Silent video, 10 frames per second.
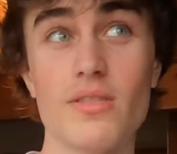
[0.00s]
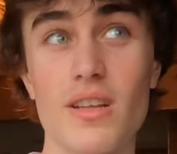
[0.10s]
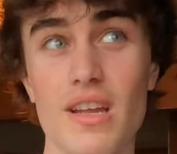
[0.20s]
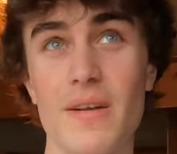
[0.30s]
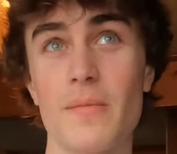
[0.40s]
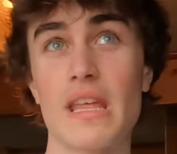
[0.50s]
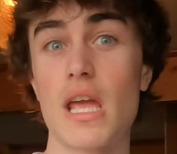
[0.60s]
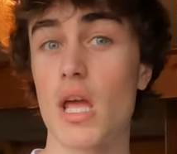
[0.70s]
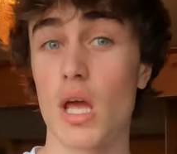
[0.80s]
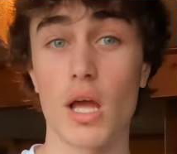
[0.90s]
out today.
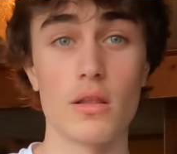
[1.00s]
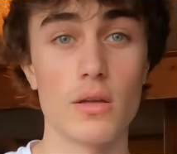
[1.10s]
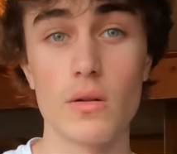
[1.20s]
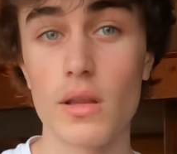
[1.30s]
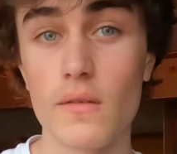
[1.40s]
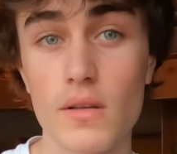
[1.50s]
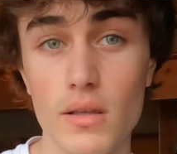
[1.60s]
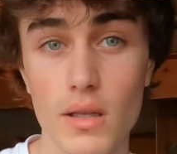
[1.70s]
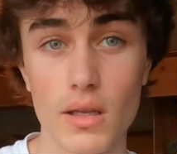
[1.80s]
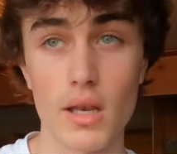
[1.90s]
I literally have
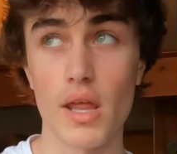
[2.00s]
done like